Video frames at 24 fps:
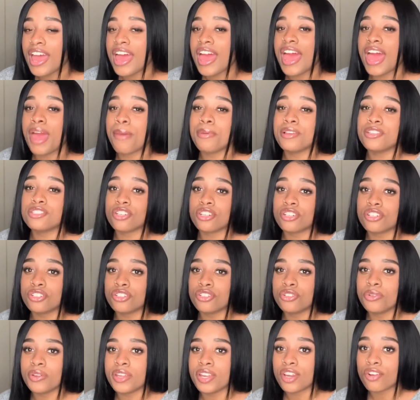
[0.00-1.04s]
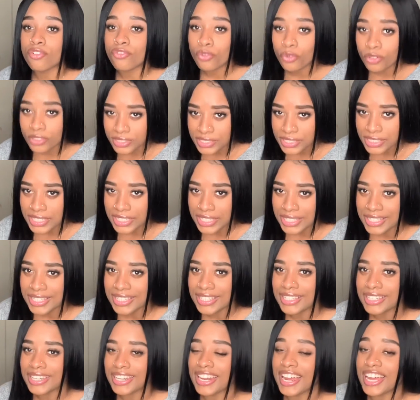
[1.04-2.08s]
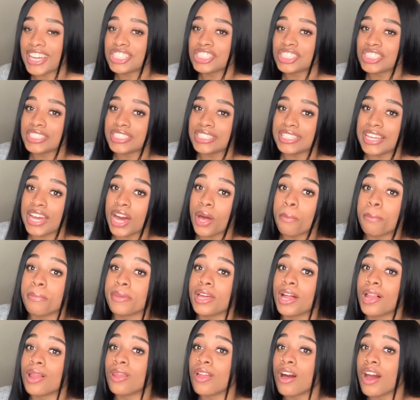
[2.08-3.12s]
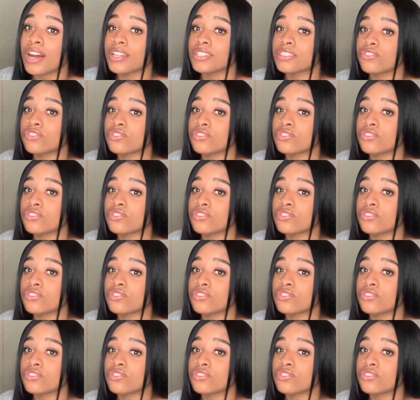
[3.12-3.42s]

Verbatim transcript: And me starting to do hair at 14, it actually helped me a lot